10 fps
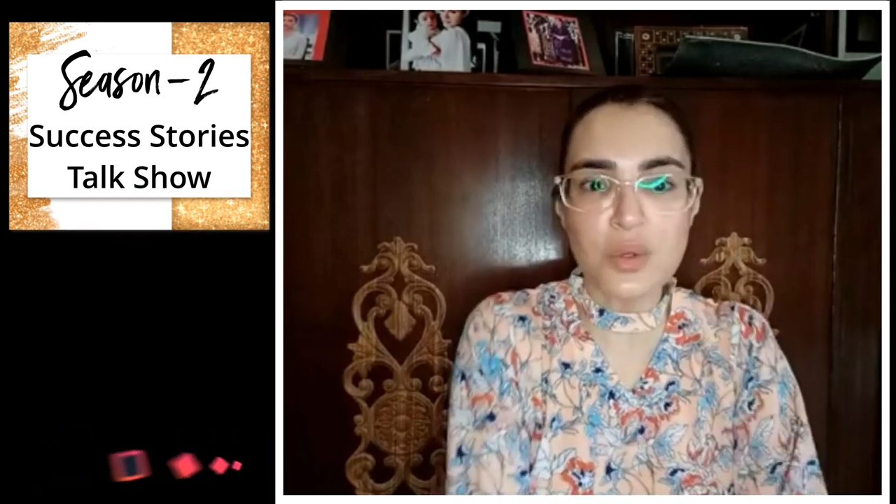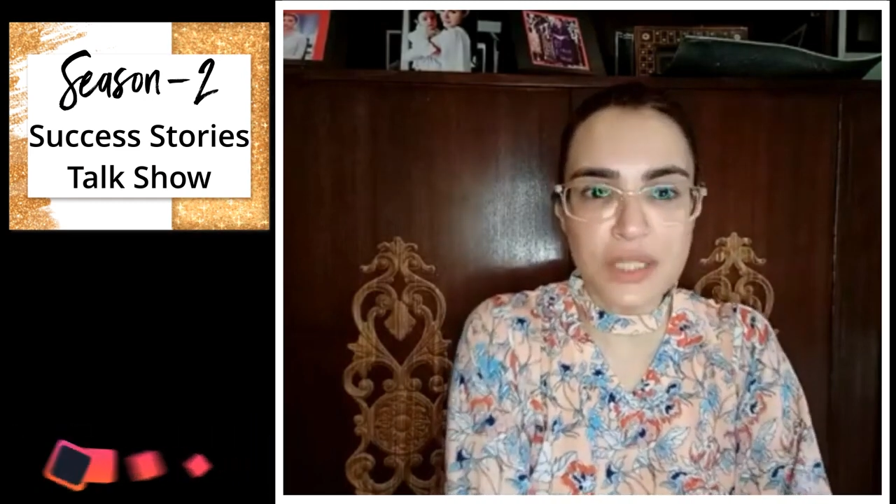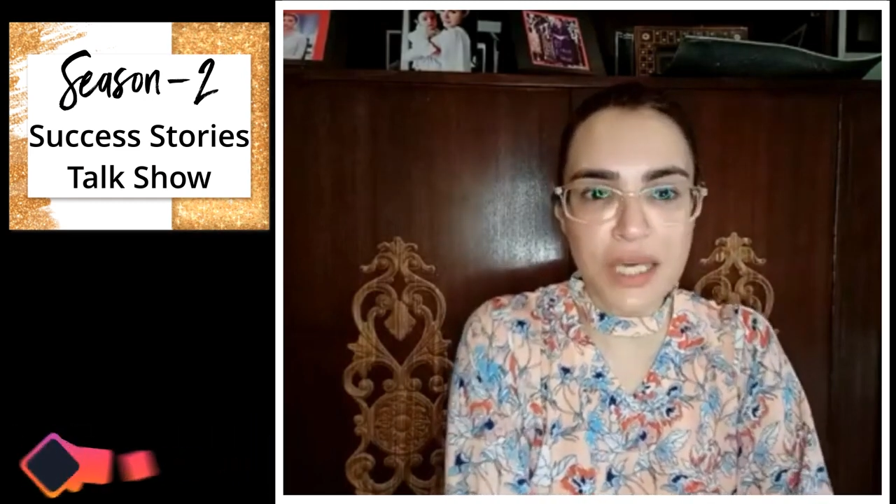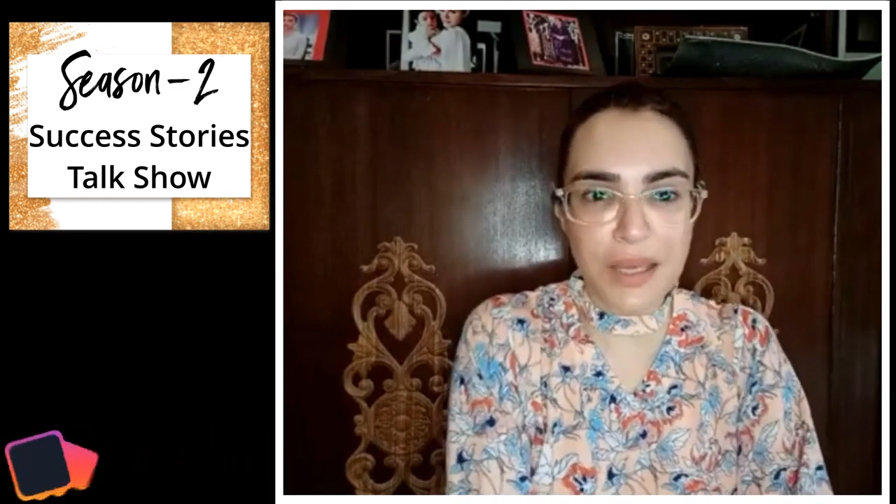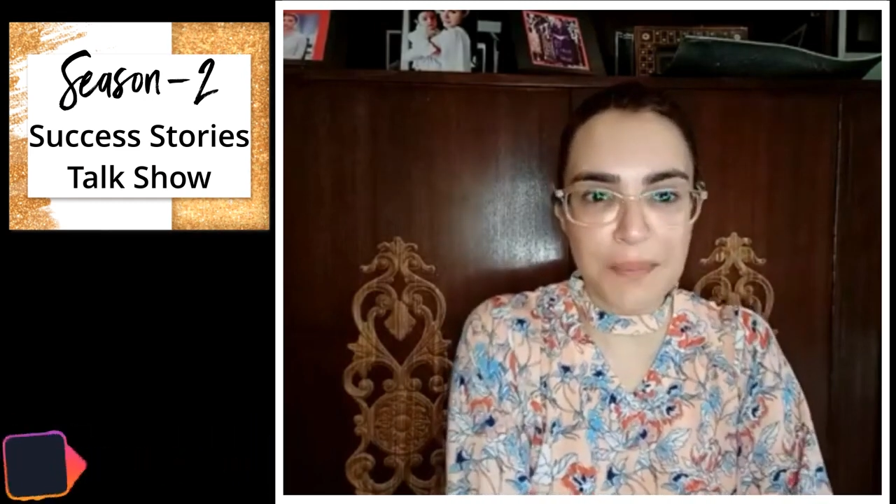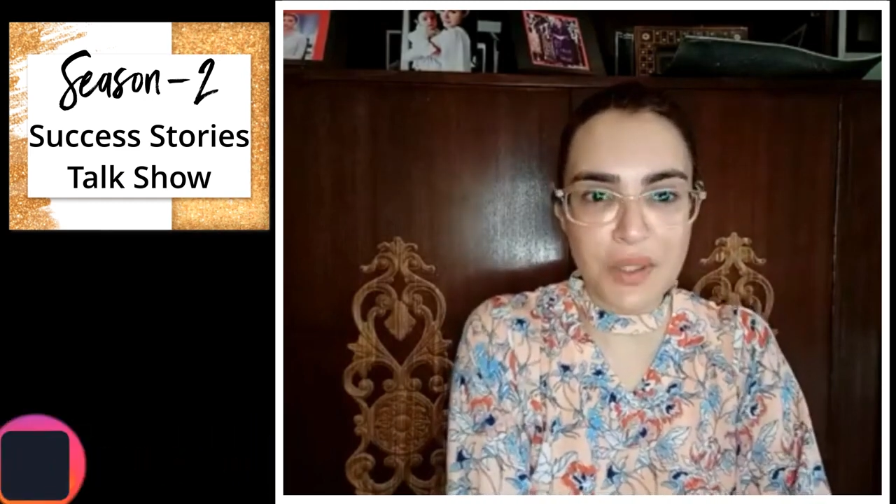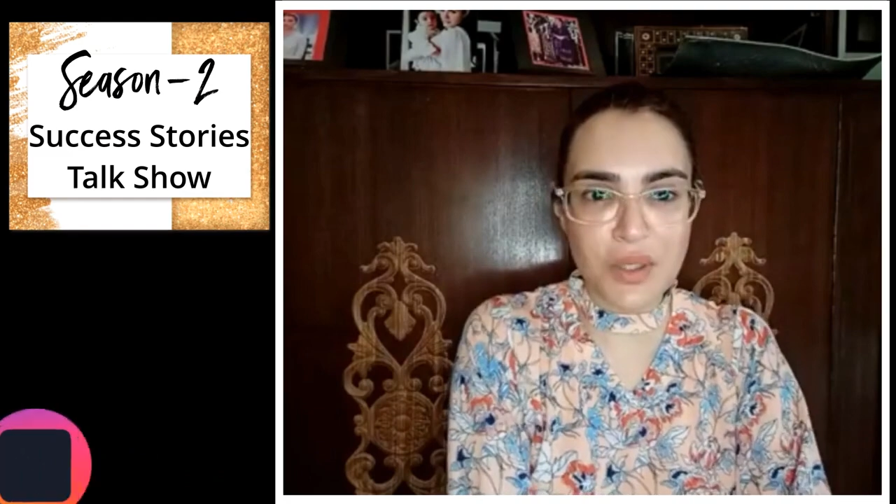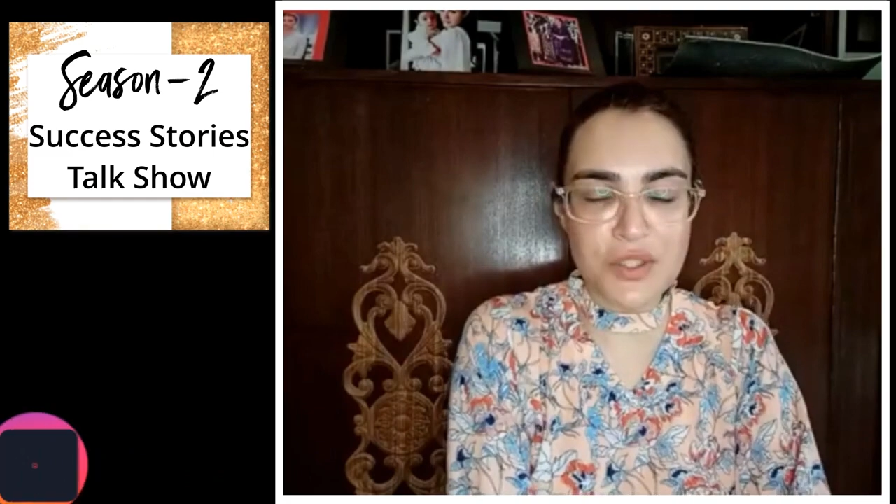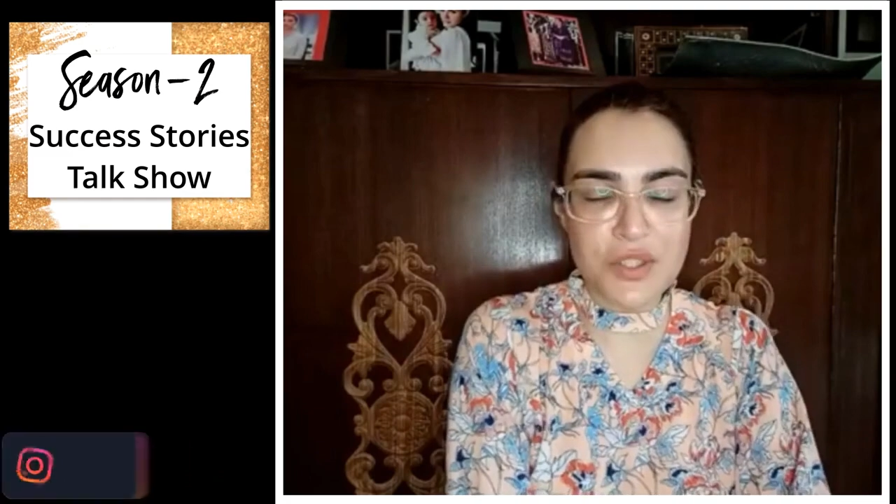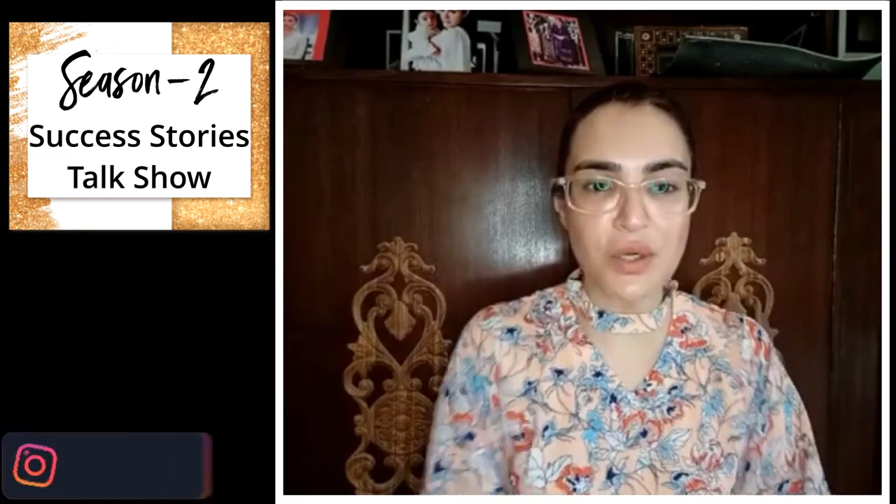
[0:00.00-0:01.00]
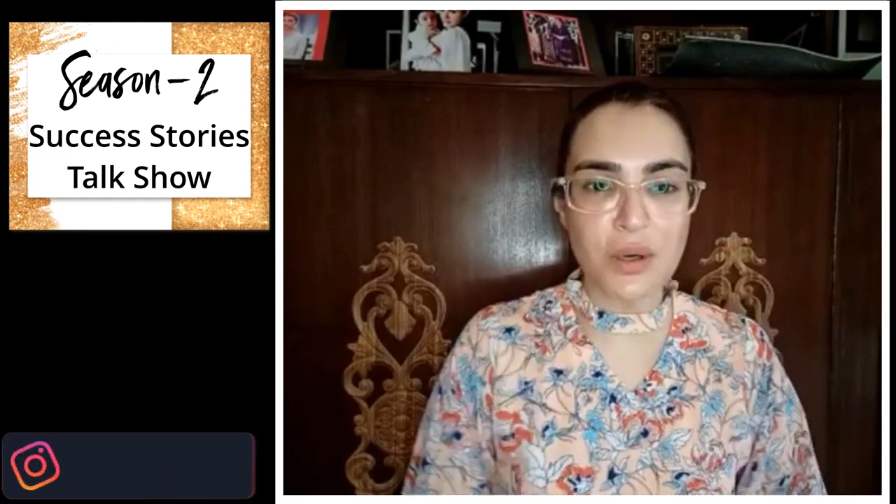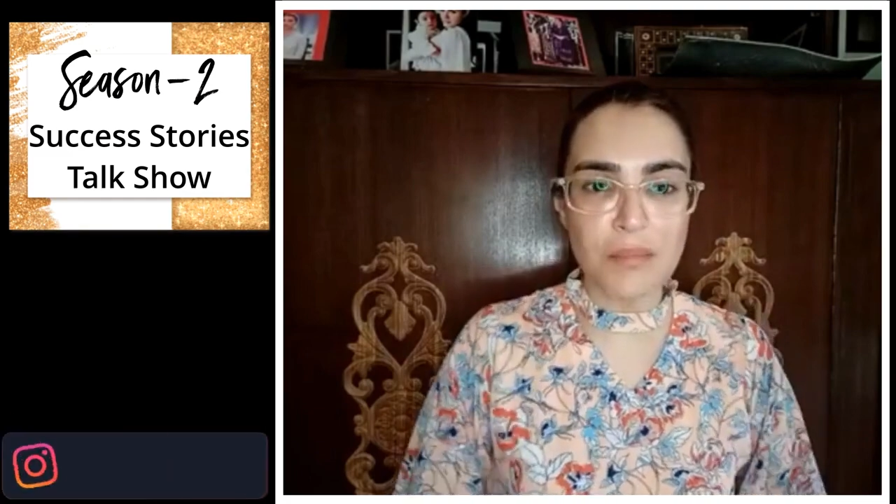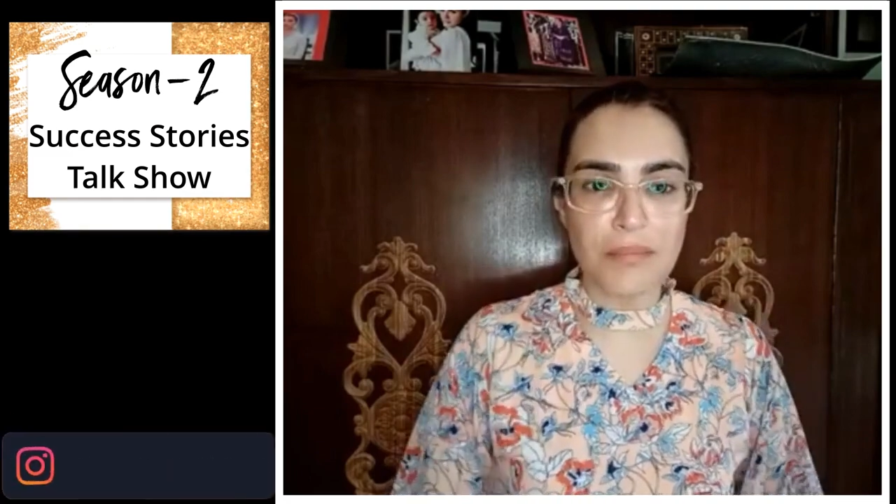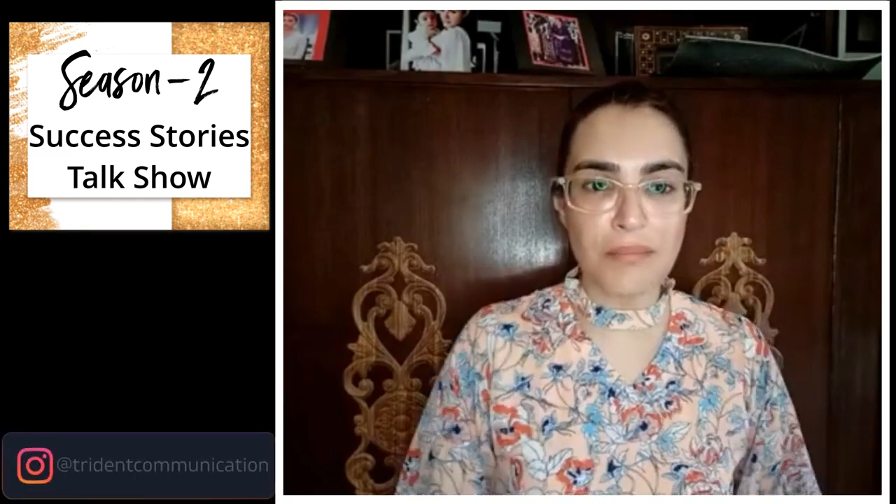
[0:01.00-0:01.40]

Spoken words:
okay because, you know,